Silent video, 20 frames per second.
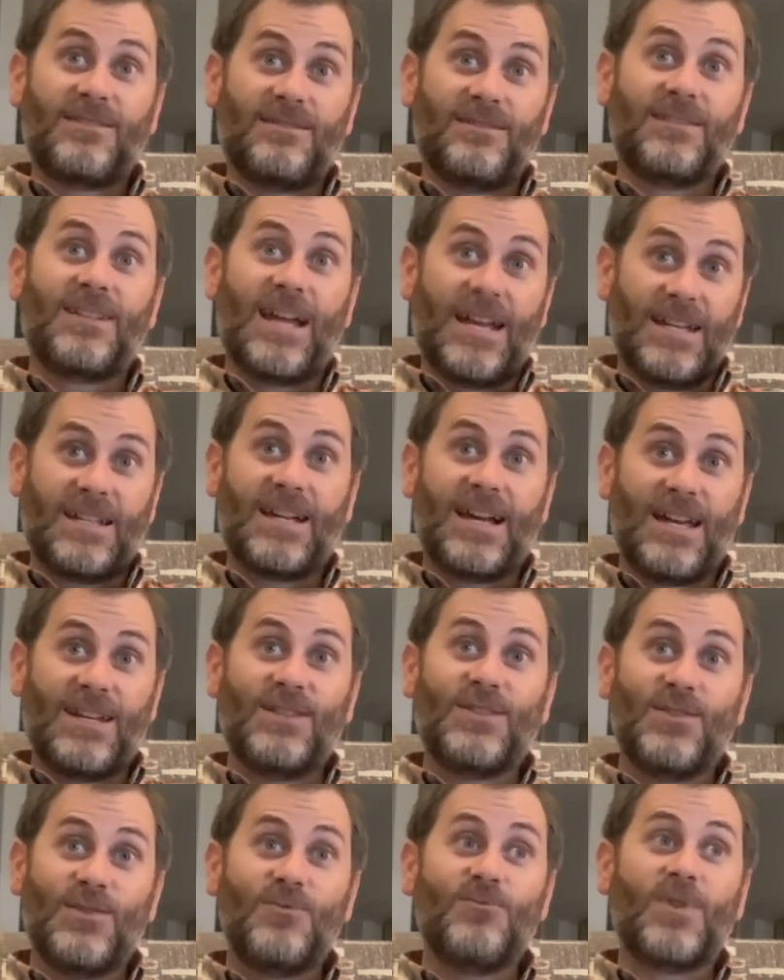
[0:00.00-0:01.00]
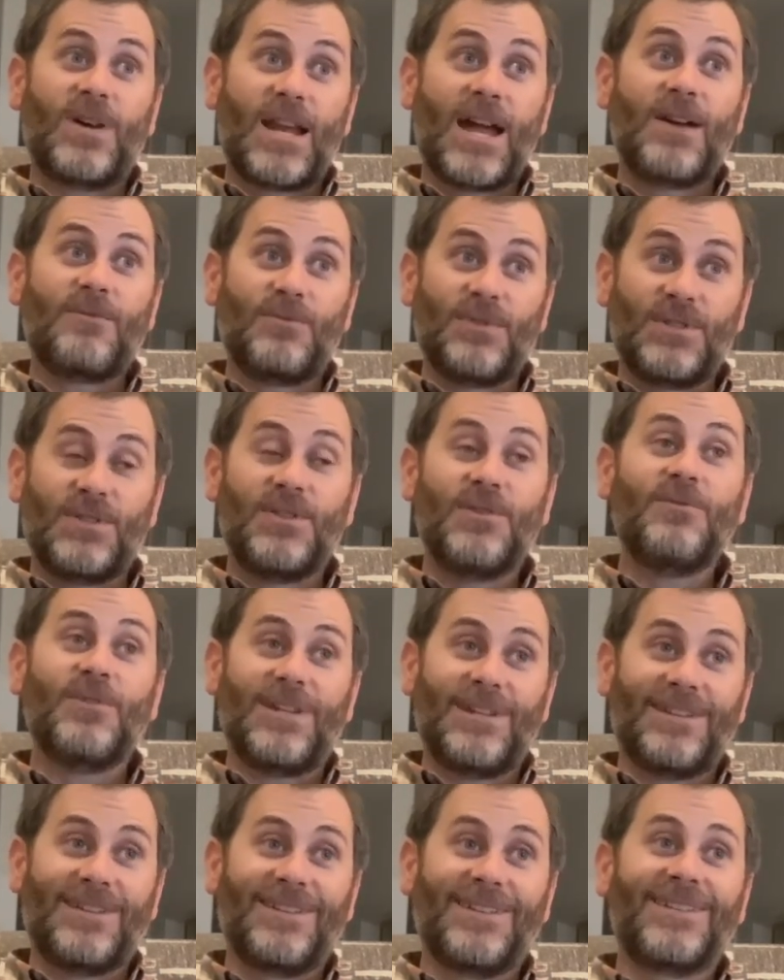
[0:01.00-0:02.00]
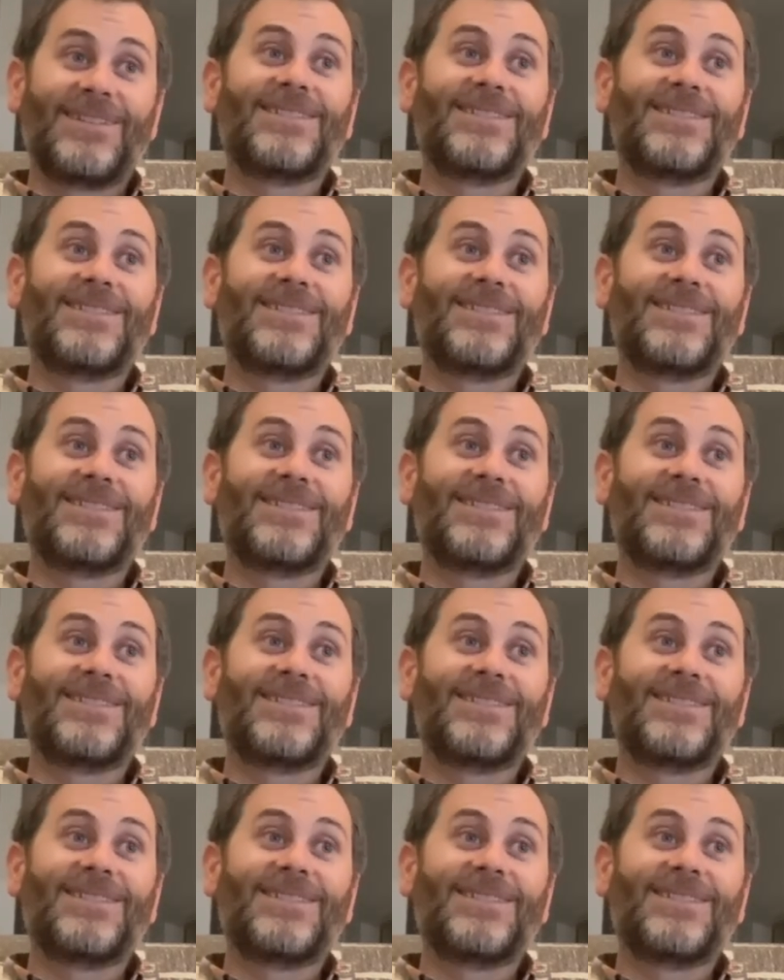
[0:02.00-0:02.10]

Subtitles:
like I knew what I was doing,